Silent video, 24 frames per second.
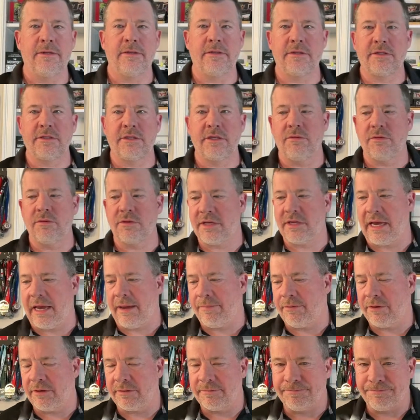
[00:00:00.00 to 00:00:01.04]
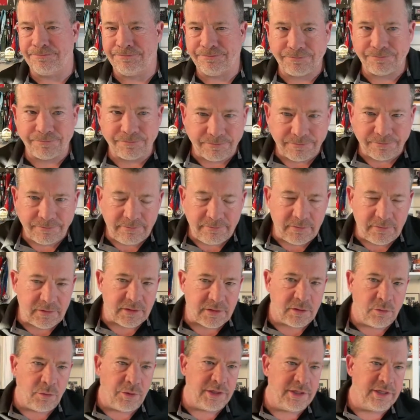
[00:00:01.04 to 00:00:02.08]
See what's happening.
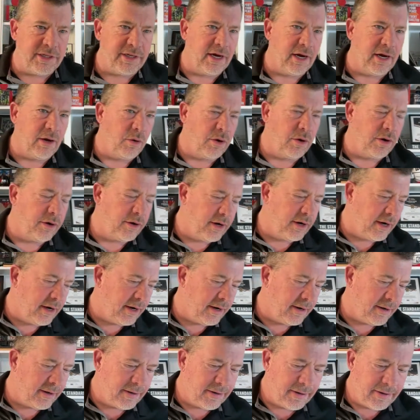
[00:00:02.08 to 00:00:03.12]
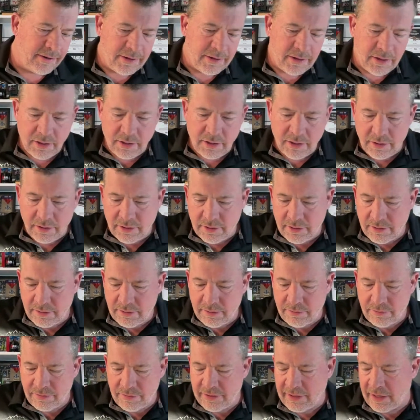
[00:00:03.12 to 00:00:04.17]
We did our
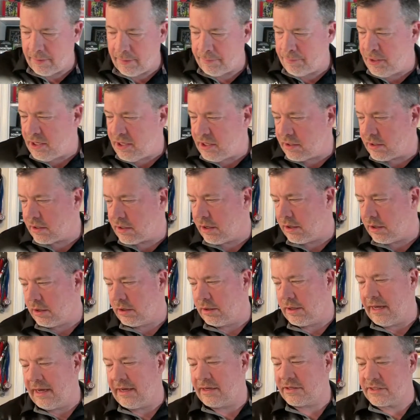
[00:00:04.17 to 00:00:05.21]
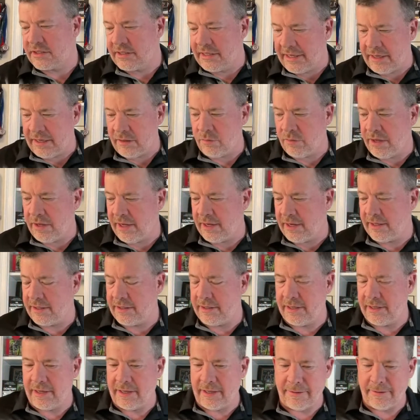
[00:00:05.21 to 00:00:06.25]
peak call last night. We had
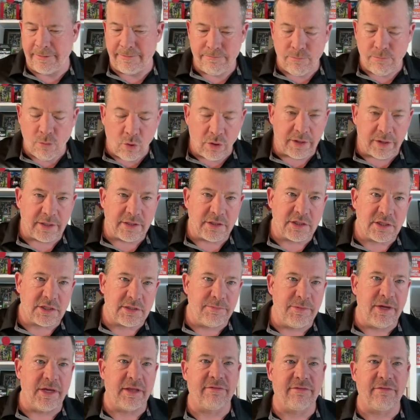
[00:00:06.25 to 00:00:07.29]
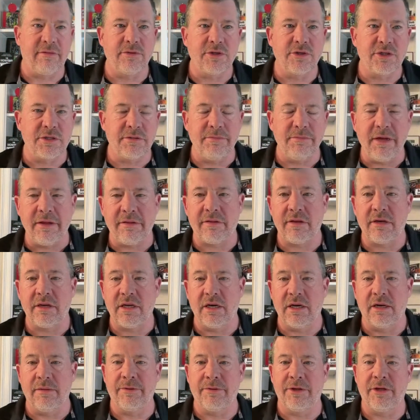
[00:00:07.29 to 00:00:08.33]
Morgan Smith from Smith and
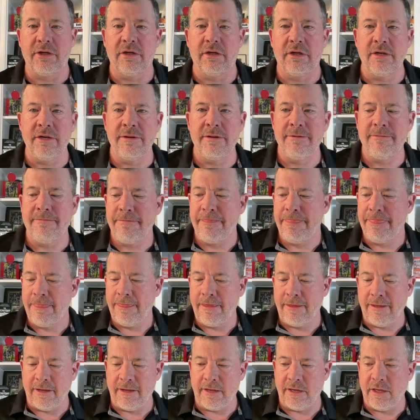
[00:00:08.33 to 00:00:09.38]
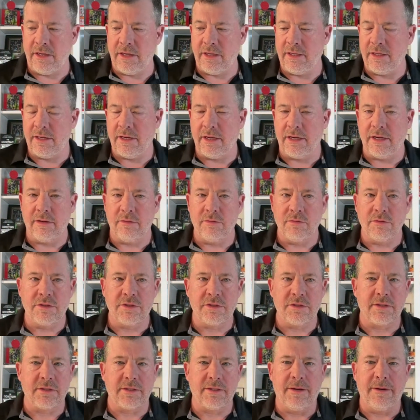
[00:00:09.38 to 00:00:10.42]
Company on, and he's
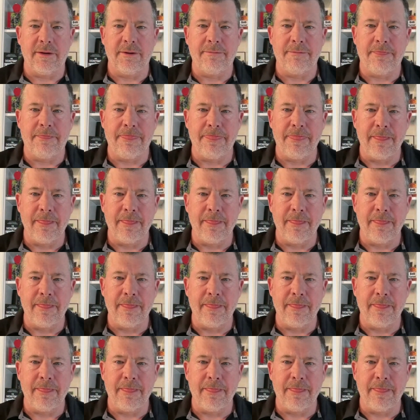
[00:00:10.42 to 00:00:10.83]
a